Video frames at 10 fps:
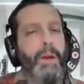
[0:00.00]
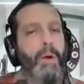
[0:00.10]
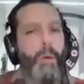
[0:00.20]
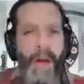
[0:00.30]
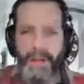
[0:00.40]

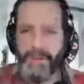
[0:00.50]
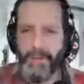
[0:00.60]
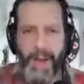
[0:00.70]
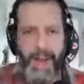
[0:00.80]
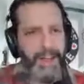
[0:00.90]
wide
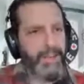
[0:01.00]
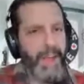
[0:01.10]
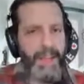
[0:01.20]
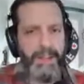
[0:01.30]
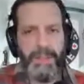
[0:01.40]
variety of
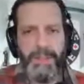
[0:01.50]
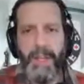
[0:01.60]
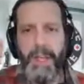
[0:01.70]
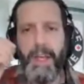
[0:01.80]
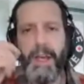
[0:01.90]
handles,
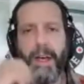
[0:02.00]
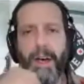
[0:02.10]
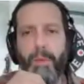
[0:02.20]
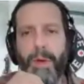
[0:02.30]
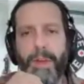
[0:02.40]

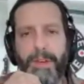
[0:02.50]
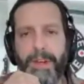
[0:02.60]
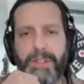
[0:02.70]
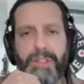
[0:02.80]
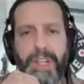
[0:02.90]
uh, whether
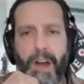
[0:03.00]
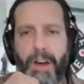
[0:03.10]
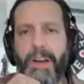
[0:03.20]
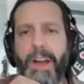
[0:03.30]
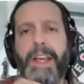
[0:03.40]
it's
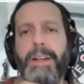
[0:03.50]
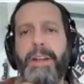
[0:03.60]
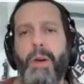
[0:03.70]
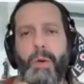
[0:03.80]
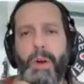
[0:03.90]

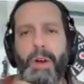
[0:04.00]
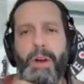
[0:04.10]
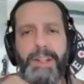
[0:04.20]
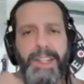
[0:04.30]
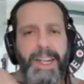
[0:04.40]
GRN
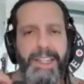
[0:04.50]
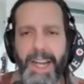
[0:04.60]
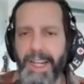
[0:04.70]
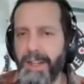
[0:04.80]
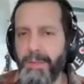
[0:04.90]
or
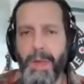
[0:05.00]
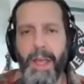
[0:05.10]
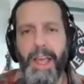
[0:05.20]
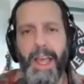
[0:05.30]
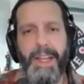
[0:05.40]
titanium
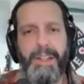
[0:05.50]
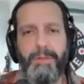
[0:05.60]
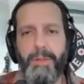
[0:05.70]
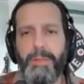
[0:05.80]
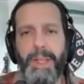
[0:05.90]
and
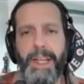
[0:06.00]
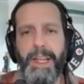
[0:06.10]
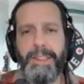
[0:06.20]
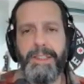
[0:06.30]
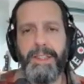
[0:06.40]
different
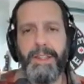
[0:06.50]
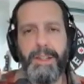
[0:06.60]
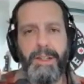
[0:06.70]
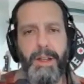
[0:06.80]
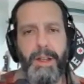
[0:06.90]
blades
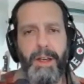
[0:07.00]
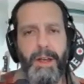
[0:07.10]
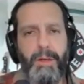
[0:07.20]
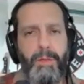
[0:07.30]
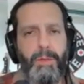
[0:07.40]

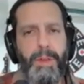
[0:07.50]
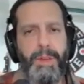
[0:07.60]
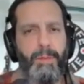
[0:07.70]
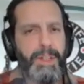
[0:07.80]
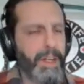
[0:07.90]
uh,
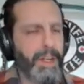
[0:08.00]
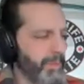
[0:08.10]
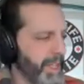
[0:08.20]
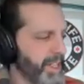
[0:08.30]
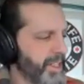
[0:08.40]
whether we're talking
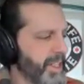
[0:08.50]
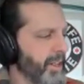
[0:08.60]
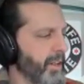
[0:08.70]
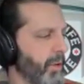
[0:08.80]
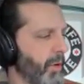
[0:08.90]
blade
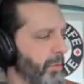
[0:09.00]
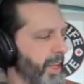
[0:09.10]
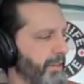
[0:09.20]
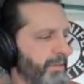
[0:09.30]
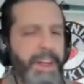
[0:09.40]
steel or
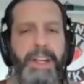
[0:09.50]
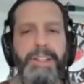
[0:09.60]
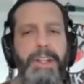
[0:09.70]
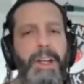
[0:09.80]
blade finish.